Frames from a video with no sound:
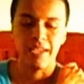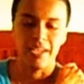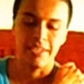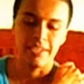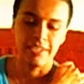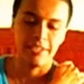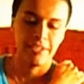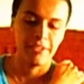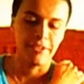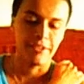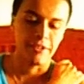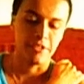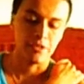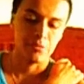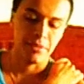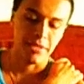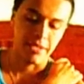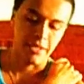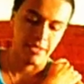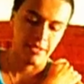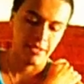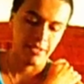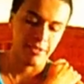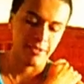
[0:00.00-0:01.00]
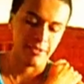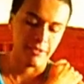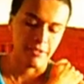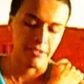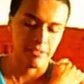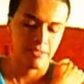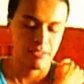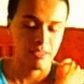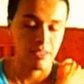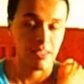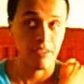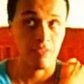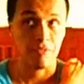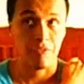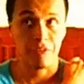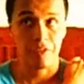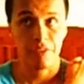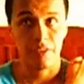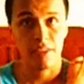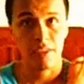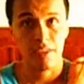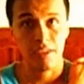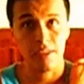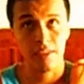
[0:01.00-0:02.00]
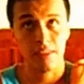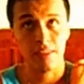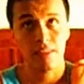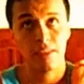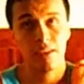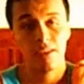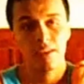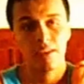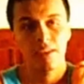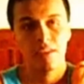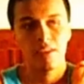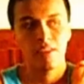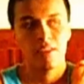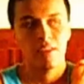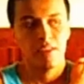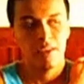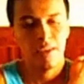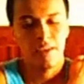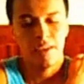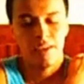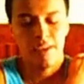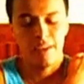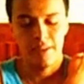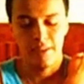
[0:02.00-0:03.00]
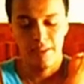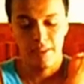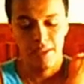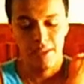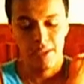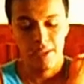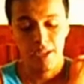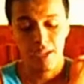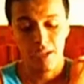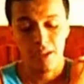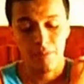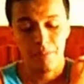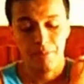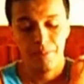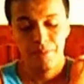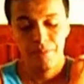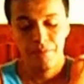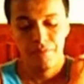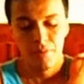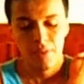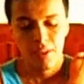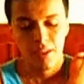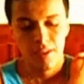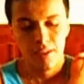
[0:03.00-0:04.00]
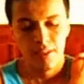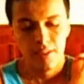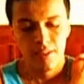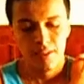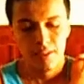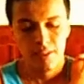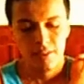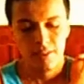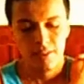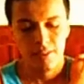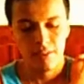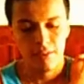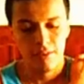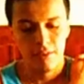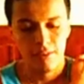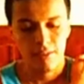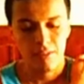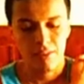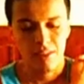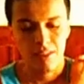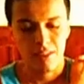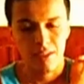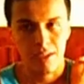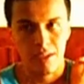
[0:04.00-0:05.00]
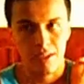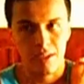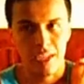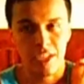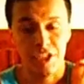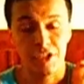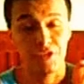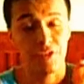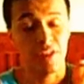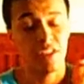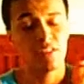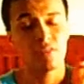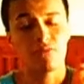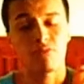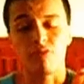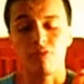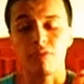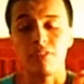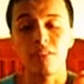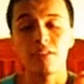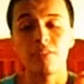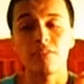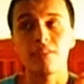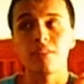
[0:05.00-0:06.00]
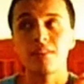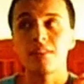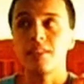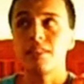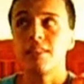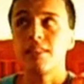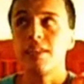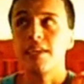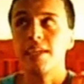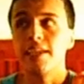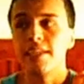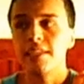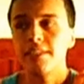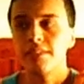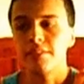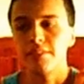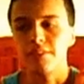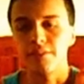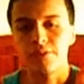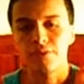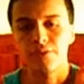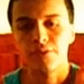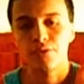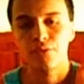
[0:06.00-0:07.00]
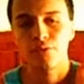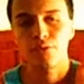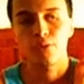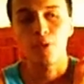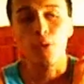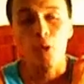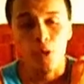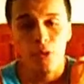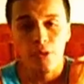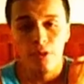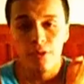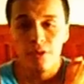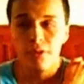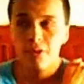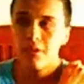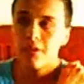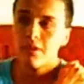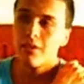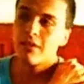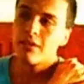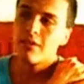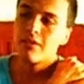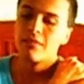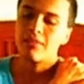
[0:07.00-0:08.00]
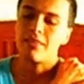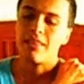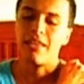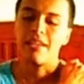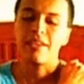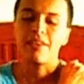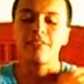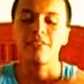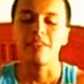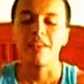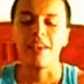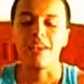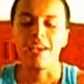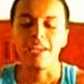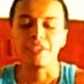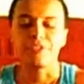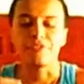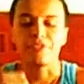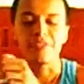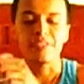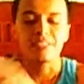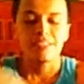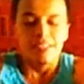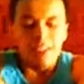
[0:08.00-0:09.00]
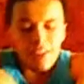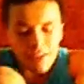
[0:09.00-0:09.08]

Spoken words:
manicures, pedicures, and everything. And yeah. So like I dress really nice to school. Like I dress